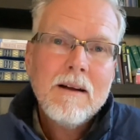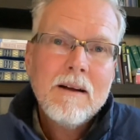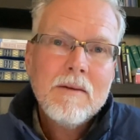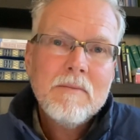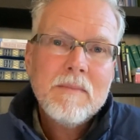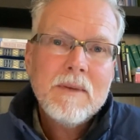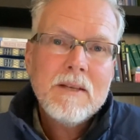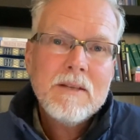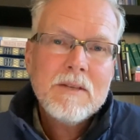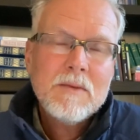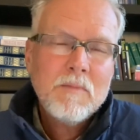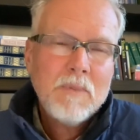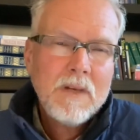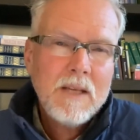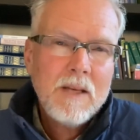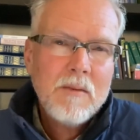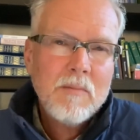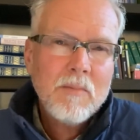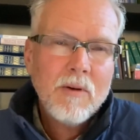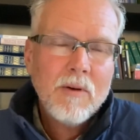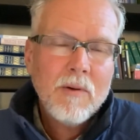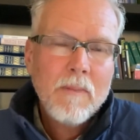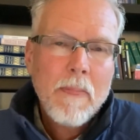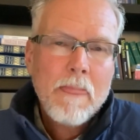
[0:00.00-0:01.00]
his
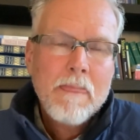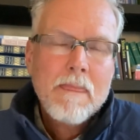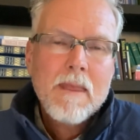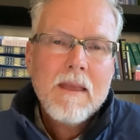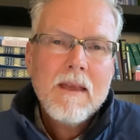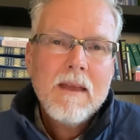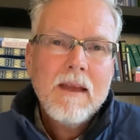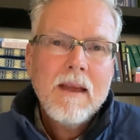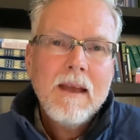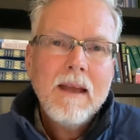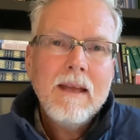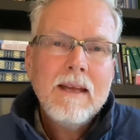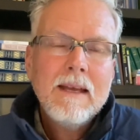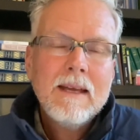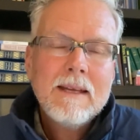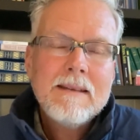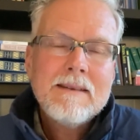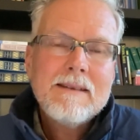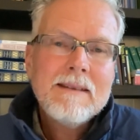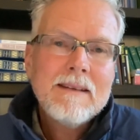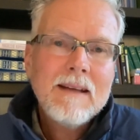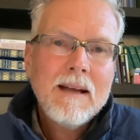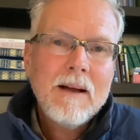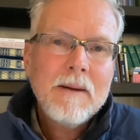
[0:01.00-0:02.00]
people.
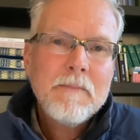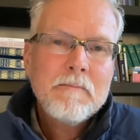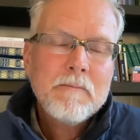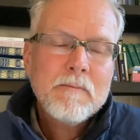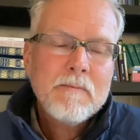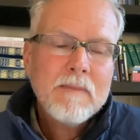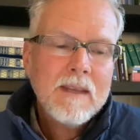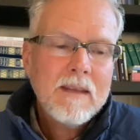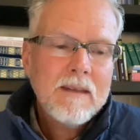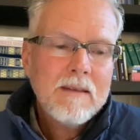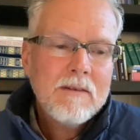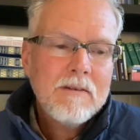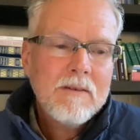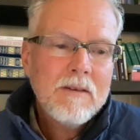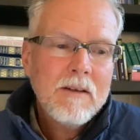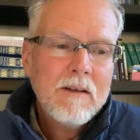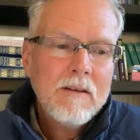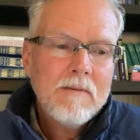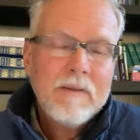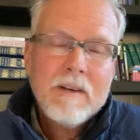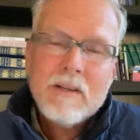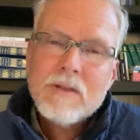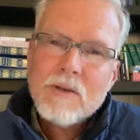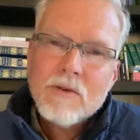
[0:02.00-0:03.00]
And
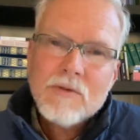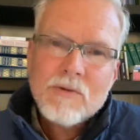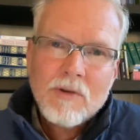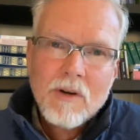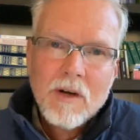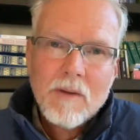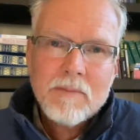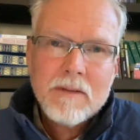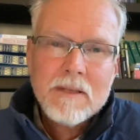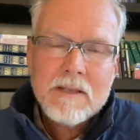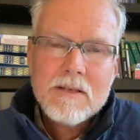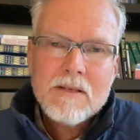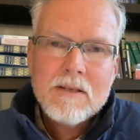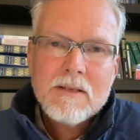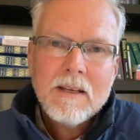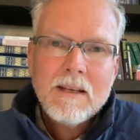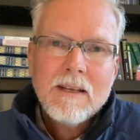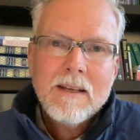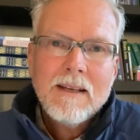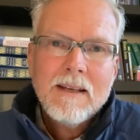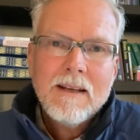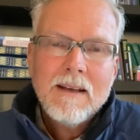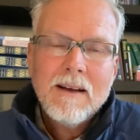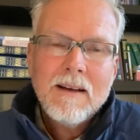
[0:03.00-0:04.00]
the Feast of Trumpets
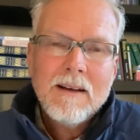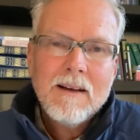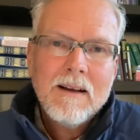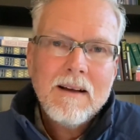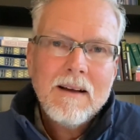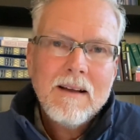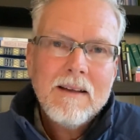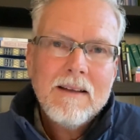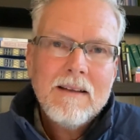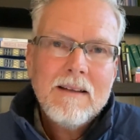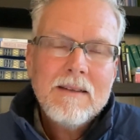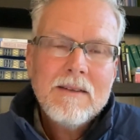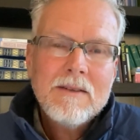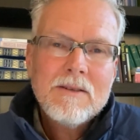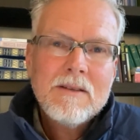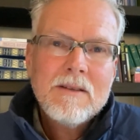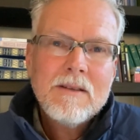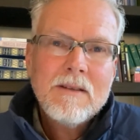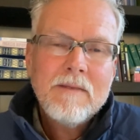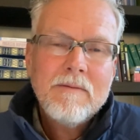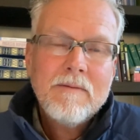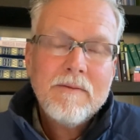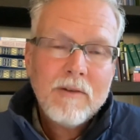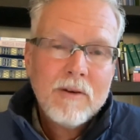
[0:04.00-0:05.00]
is
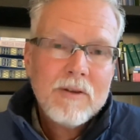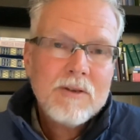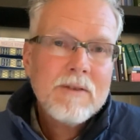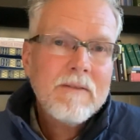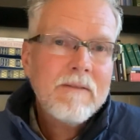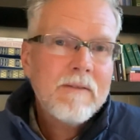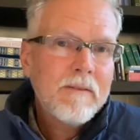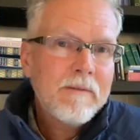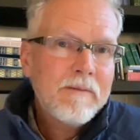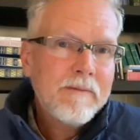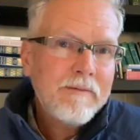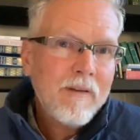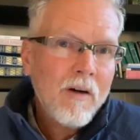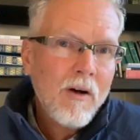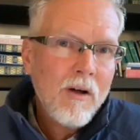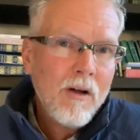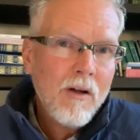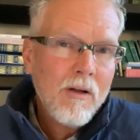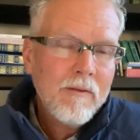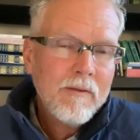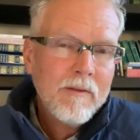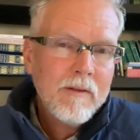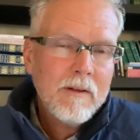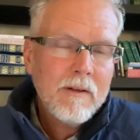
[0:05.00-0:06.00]
the first of the
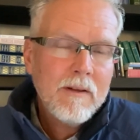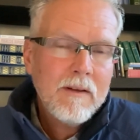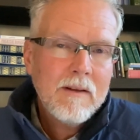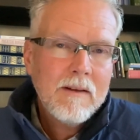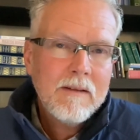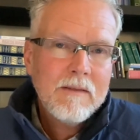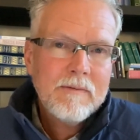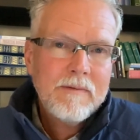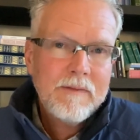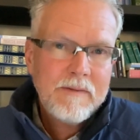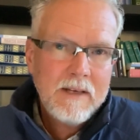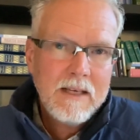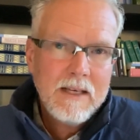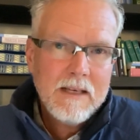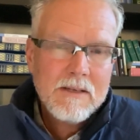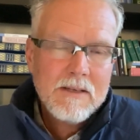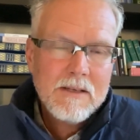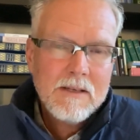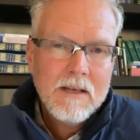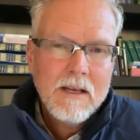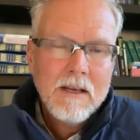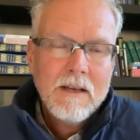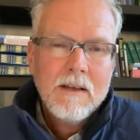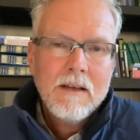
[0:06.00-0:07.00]
fall
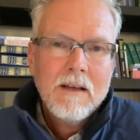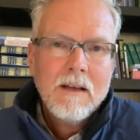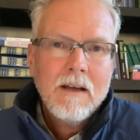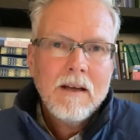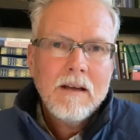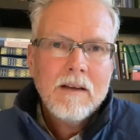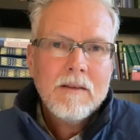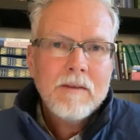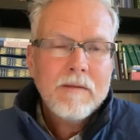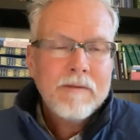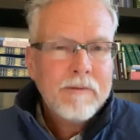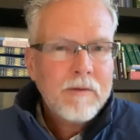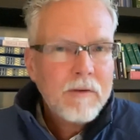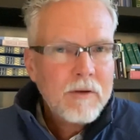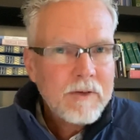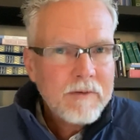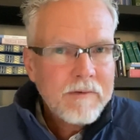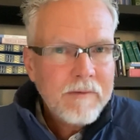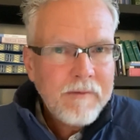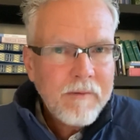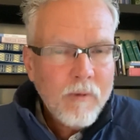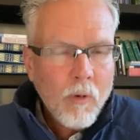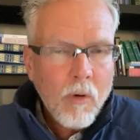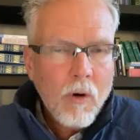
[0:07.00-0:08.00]
feasts. The first
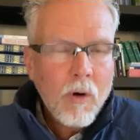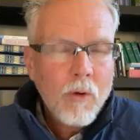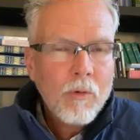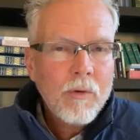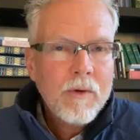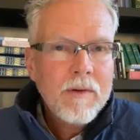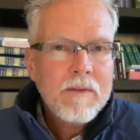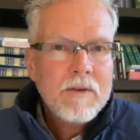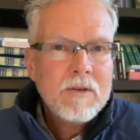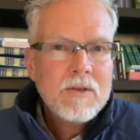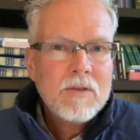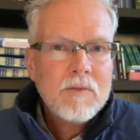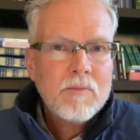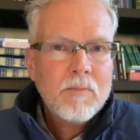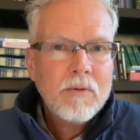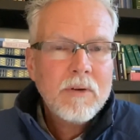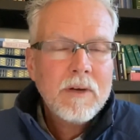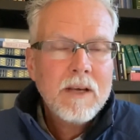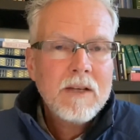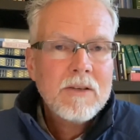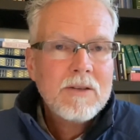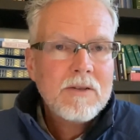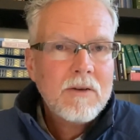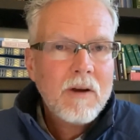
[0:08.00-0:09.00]
four were in the
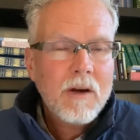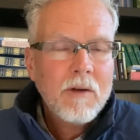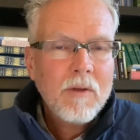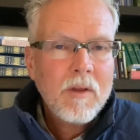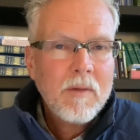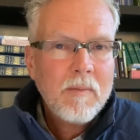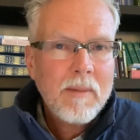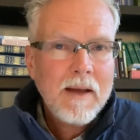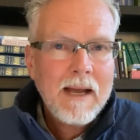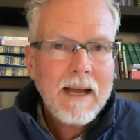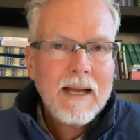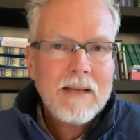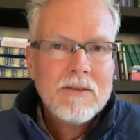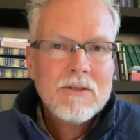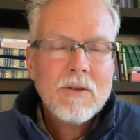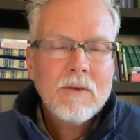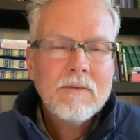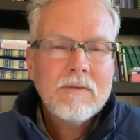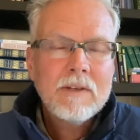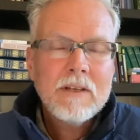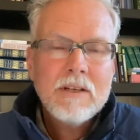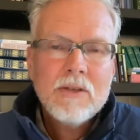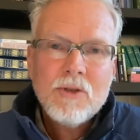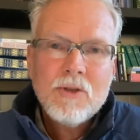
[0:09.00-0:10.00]
spring, starting with
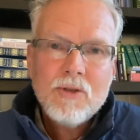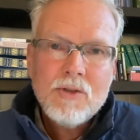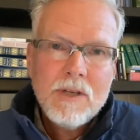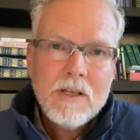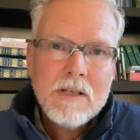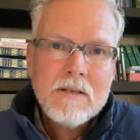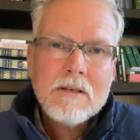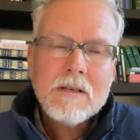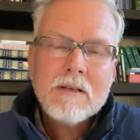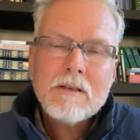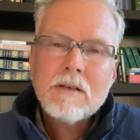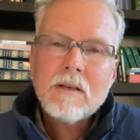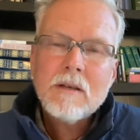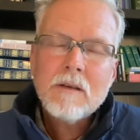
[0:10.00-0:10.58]
Passover, and Jesus